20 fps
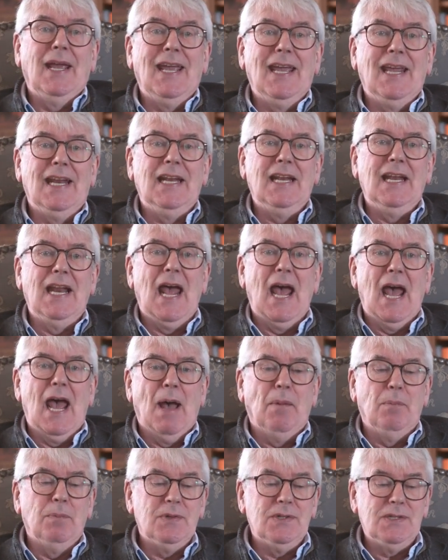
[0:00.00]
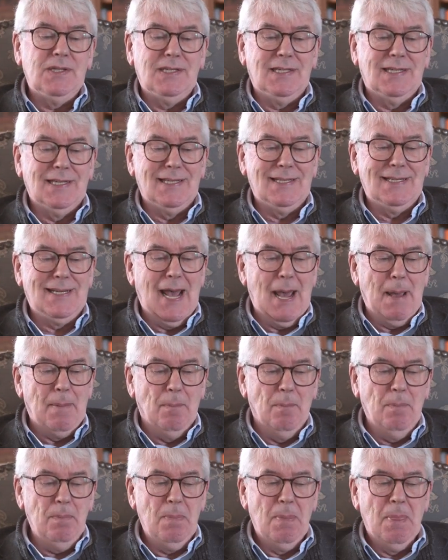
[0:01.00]
in
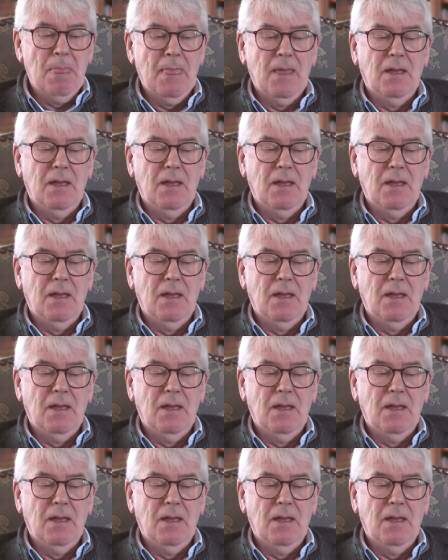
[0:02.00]
Amsterdam,